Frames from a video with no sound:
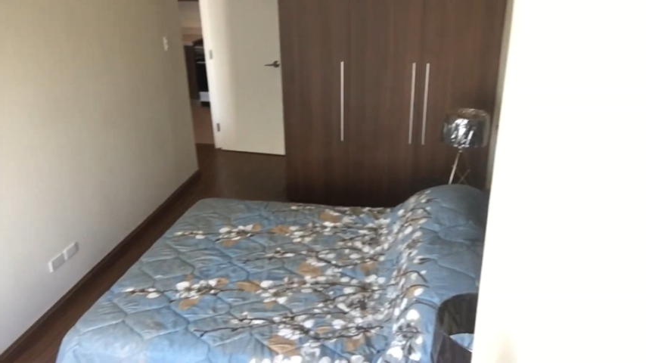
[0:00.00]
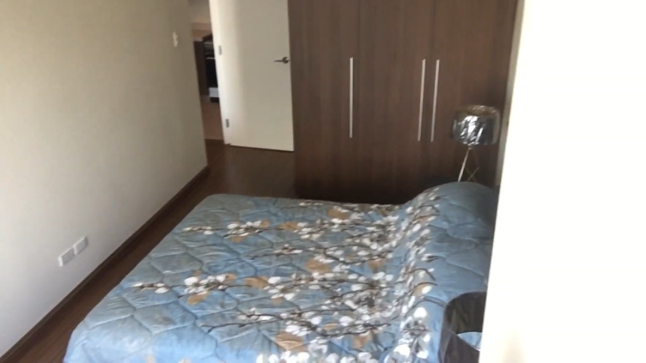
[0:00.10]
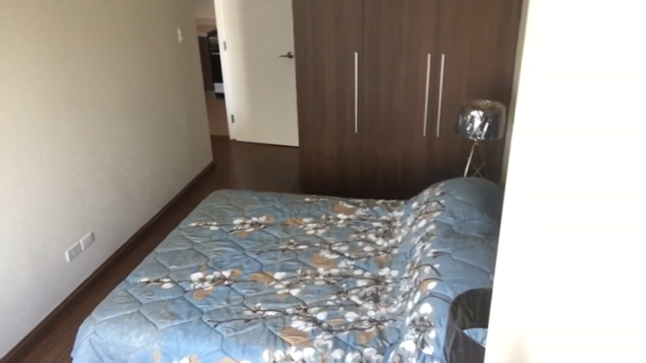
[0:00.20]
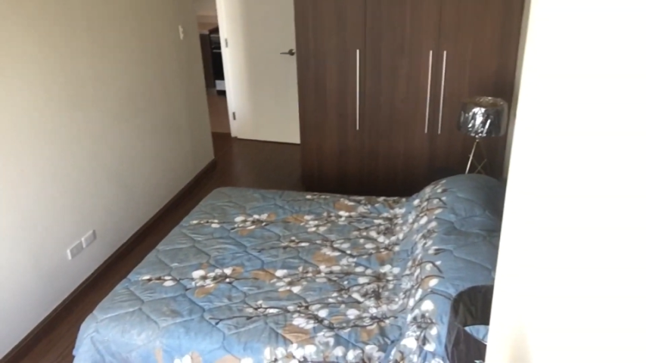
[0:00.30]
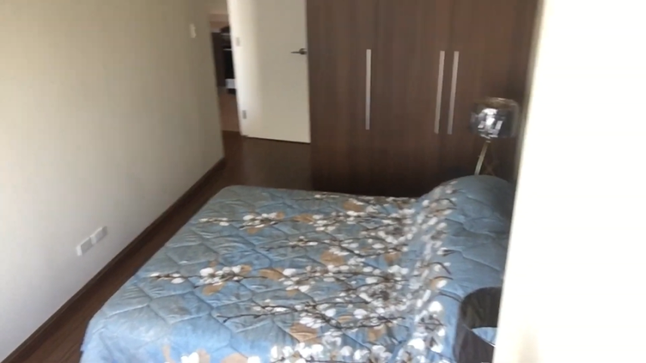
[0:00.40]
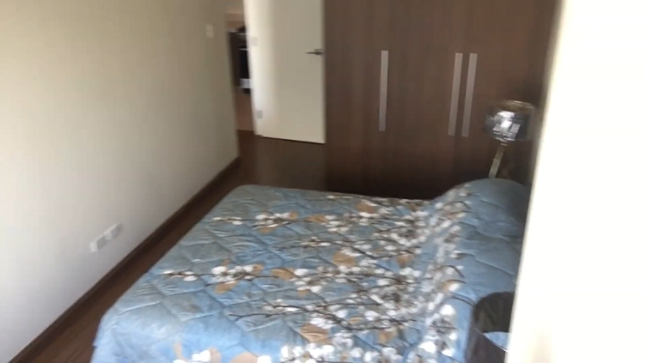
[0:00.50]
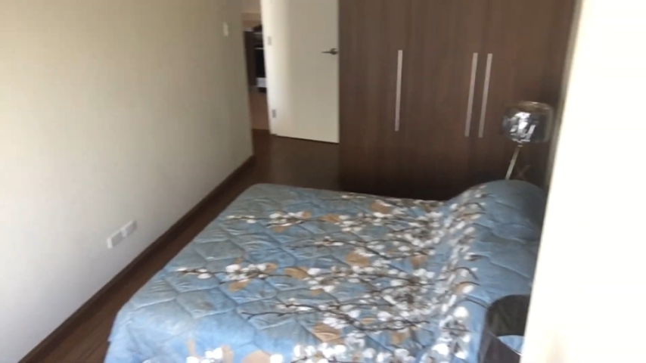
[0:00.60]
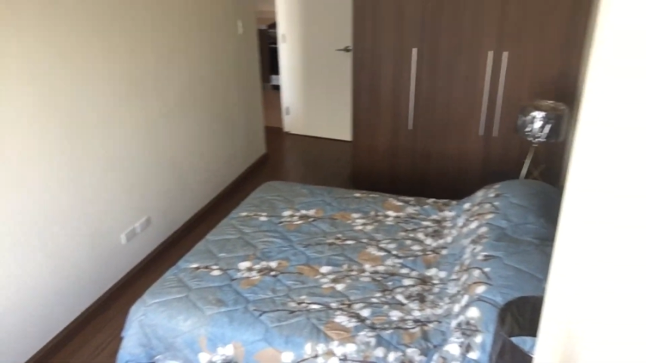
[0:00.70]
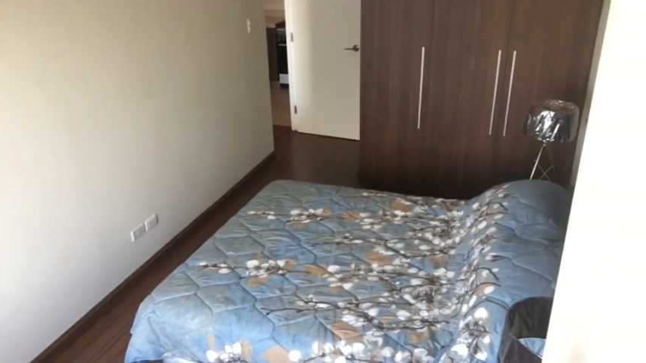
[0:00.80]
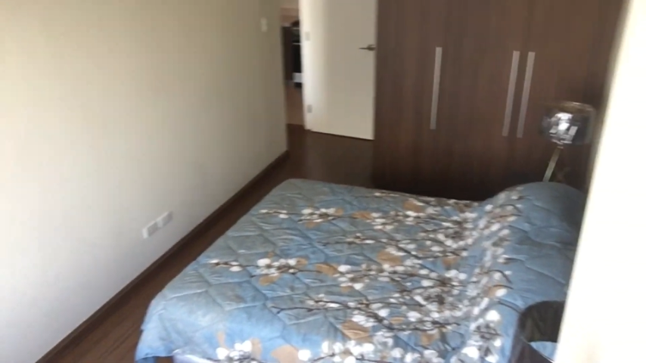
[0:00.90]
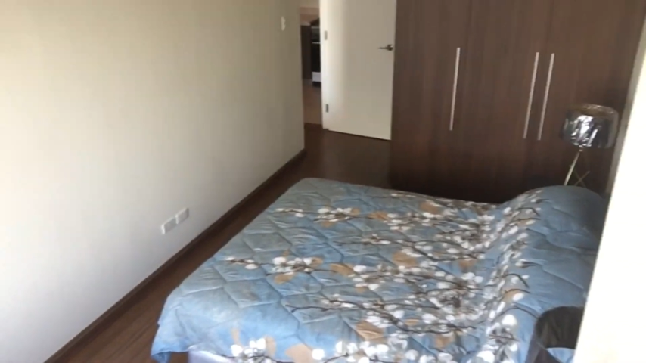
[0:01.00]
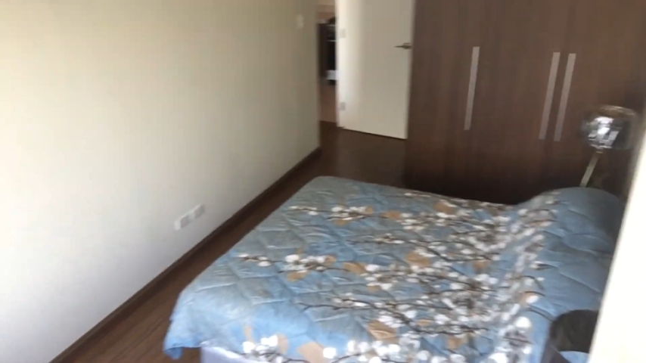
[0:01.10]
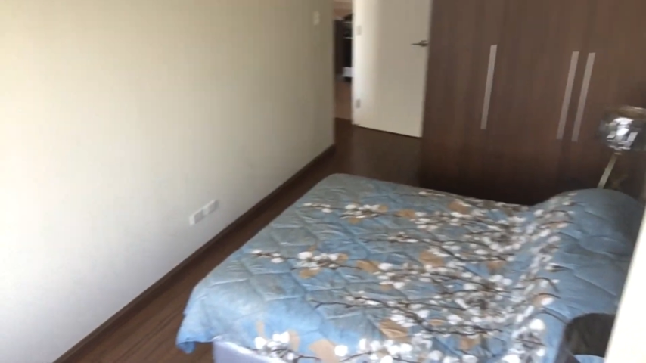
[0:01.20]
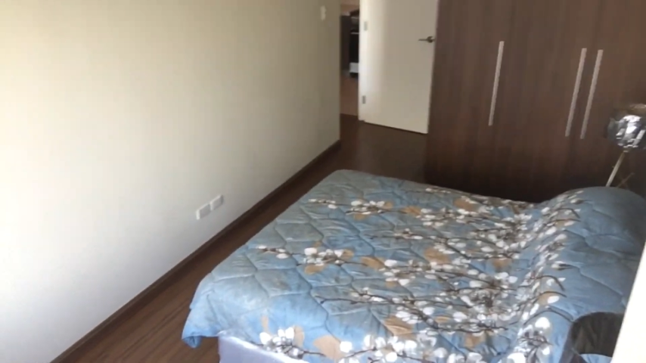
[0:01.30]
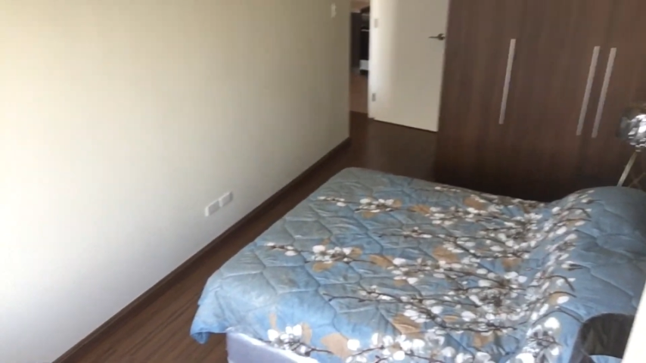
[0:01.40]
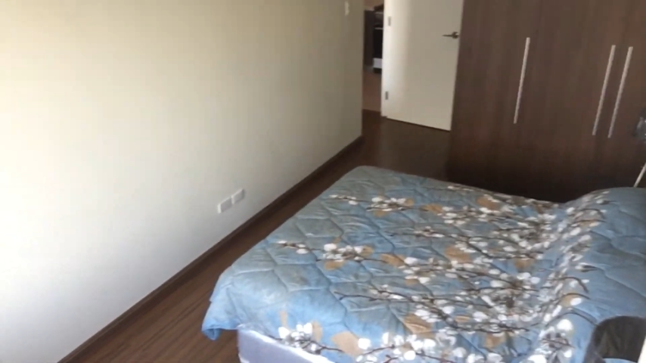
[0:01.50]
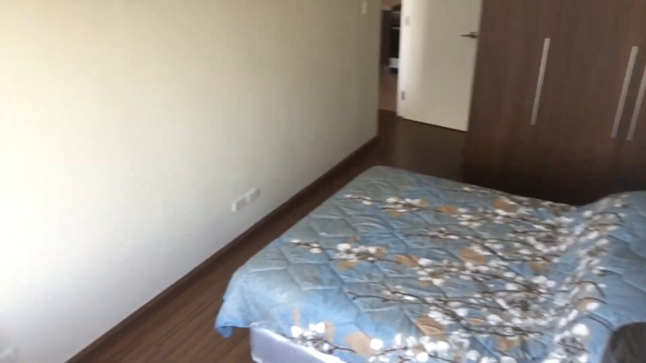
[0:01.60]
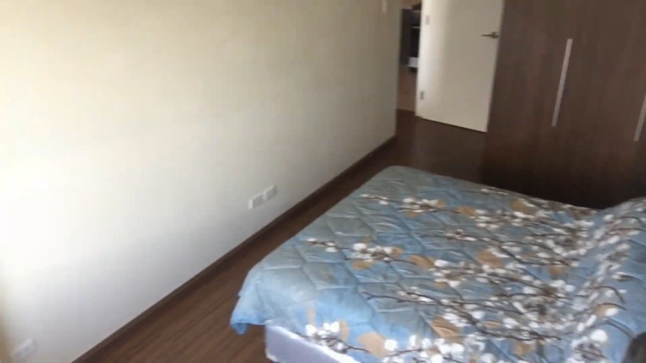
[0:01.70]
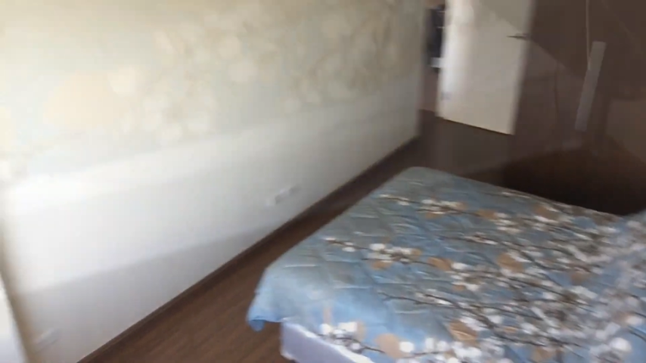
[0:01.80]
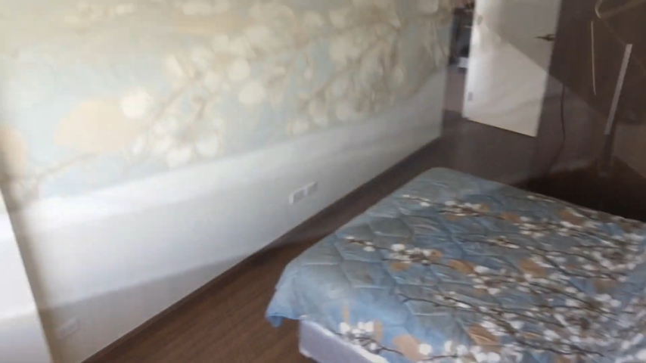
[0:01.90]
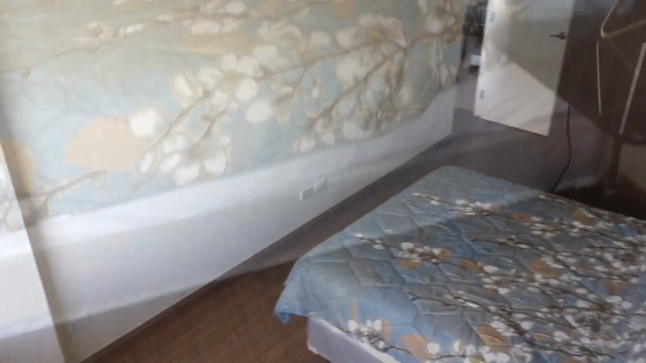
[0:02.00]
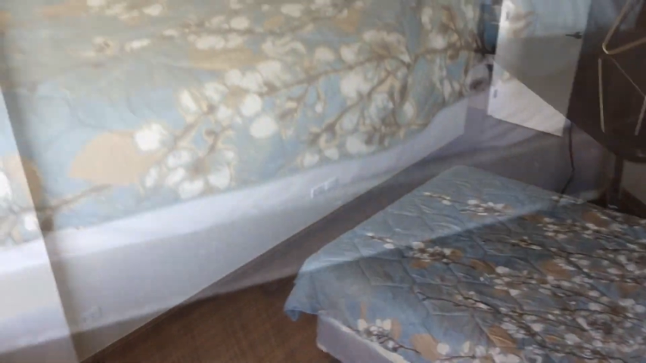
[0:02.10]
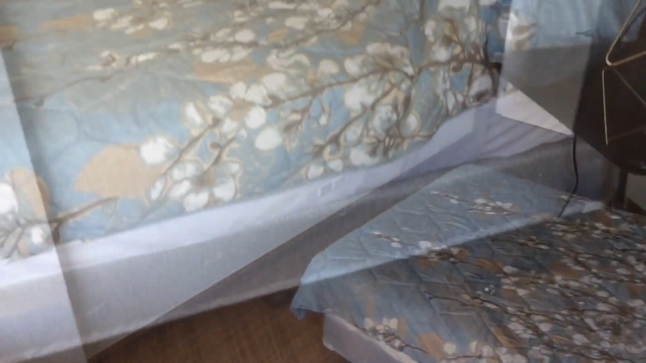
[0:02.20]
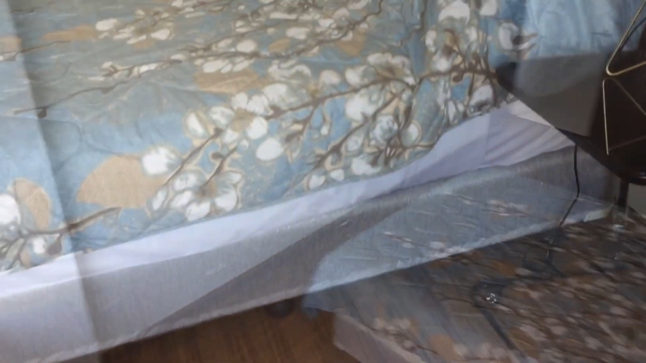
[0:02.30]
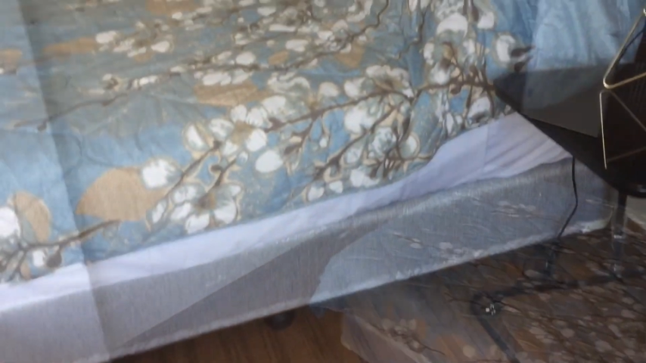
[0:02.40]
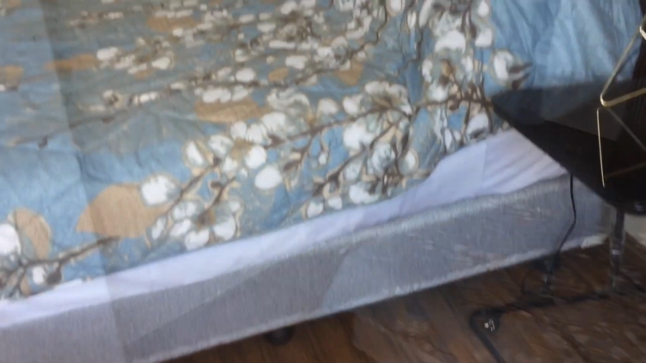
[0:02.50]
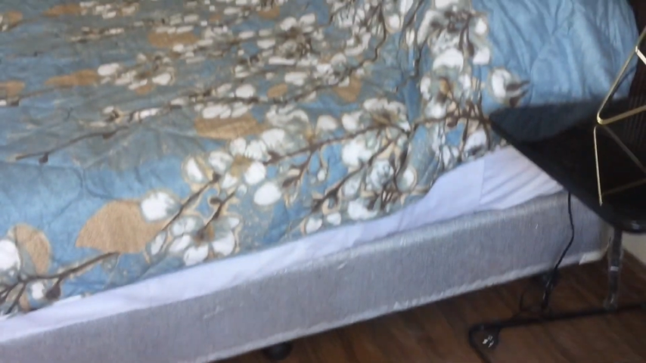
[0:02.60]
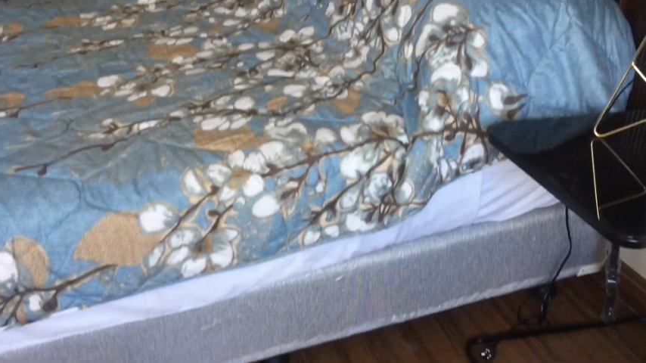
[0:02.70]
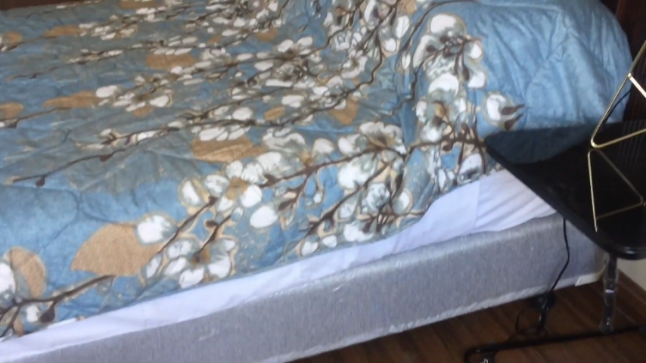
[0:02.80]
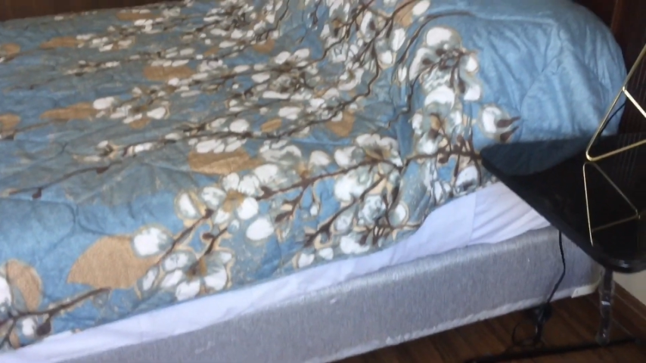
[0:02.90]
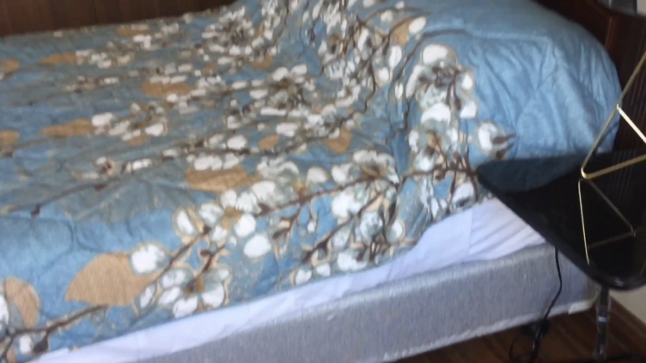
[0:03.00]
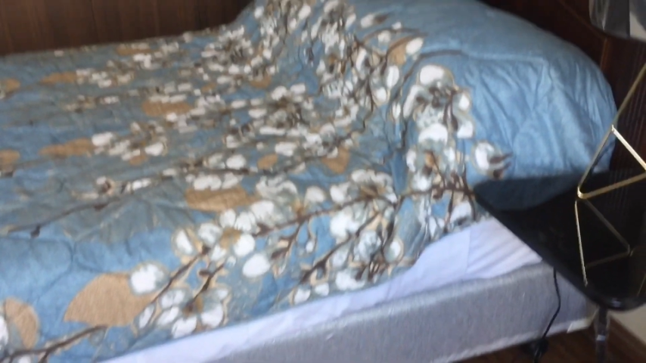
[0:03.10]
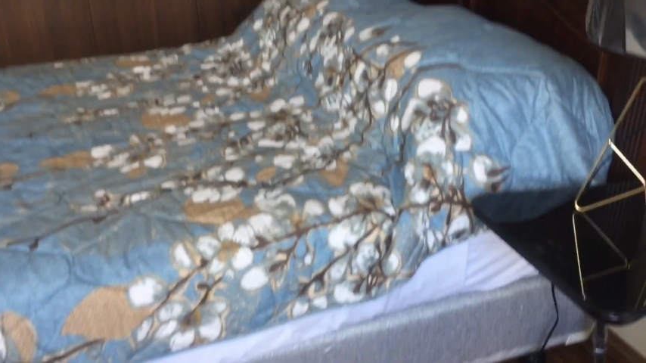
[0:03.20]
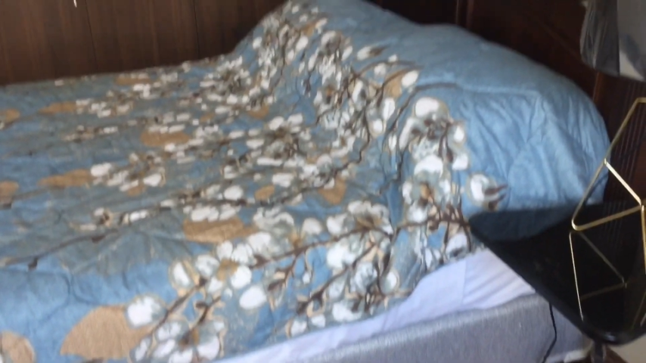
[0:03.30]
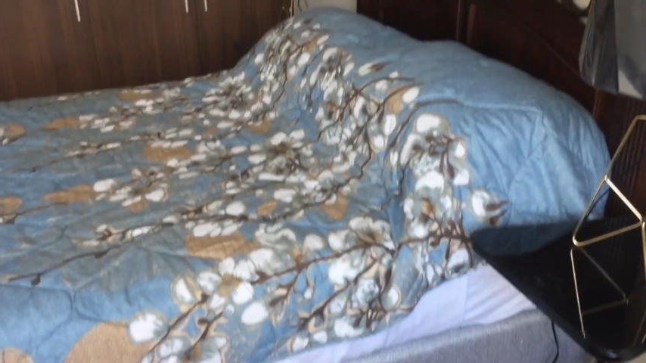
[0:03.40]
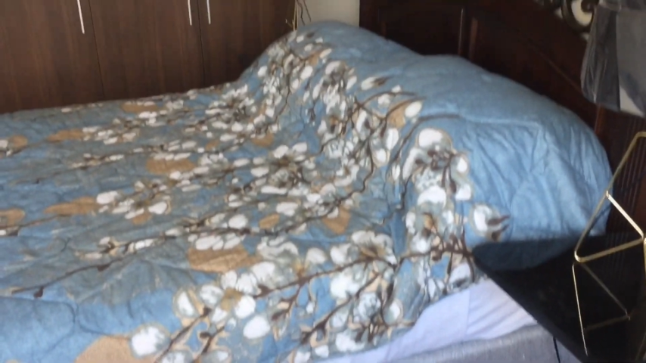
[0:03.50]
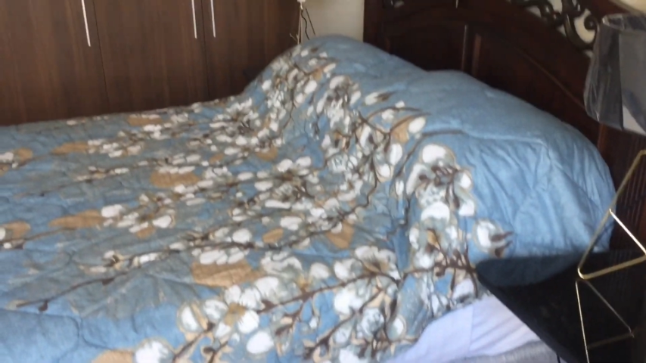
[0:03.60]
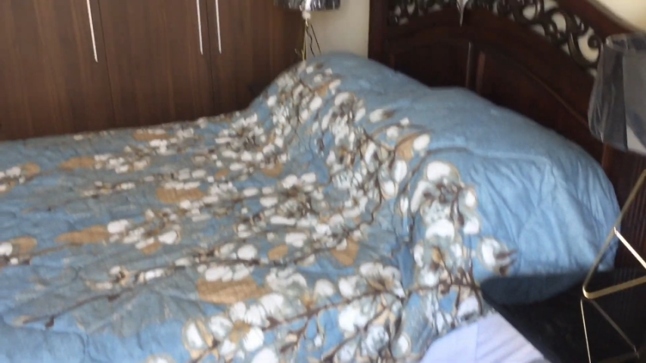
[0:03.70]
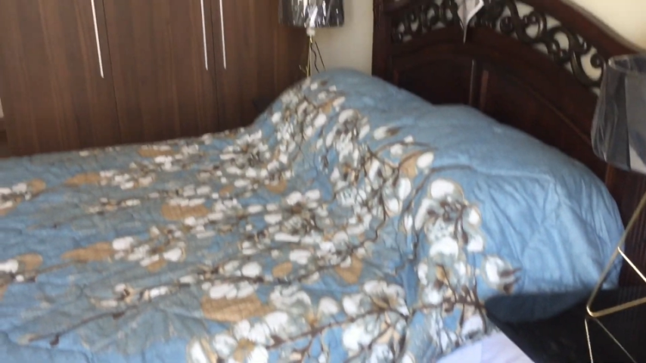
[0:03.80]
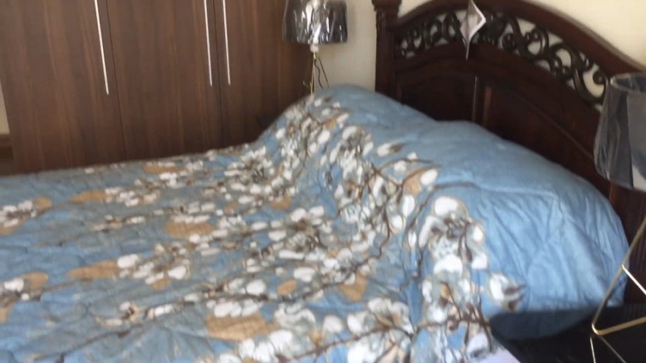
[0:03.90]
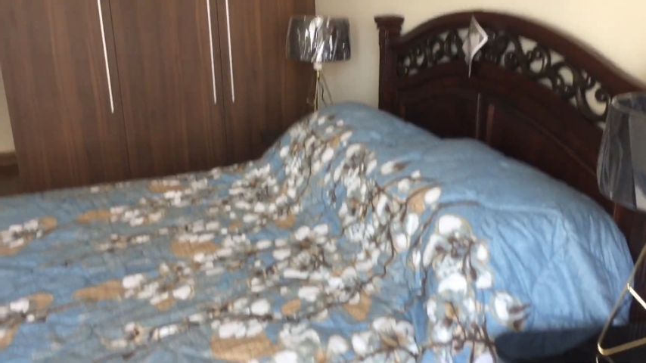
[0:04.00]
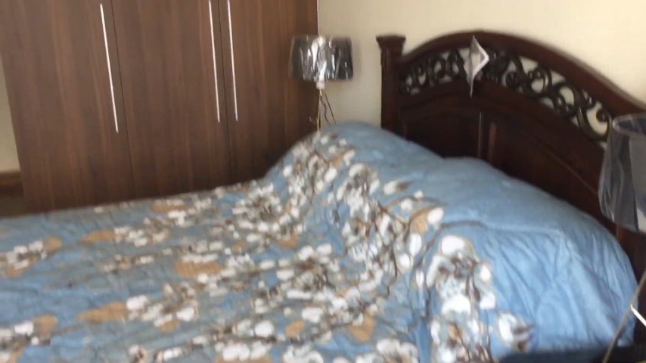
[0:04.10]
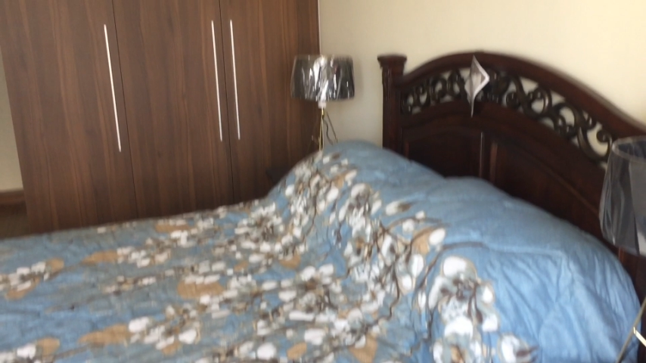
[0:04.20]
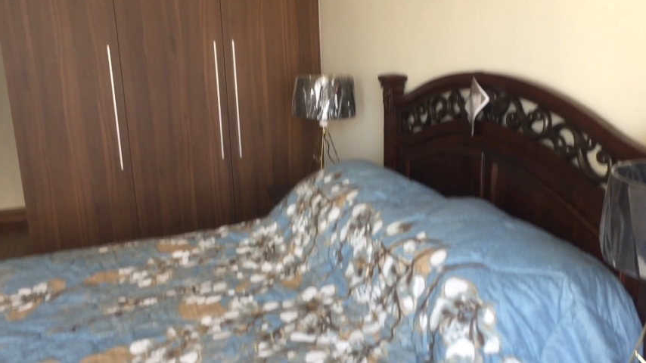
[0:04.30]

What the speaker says: (no speaker visible)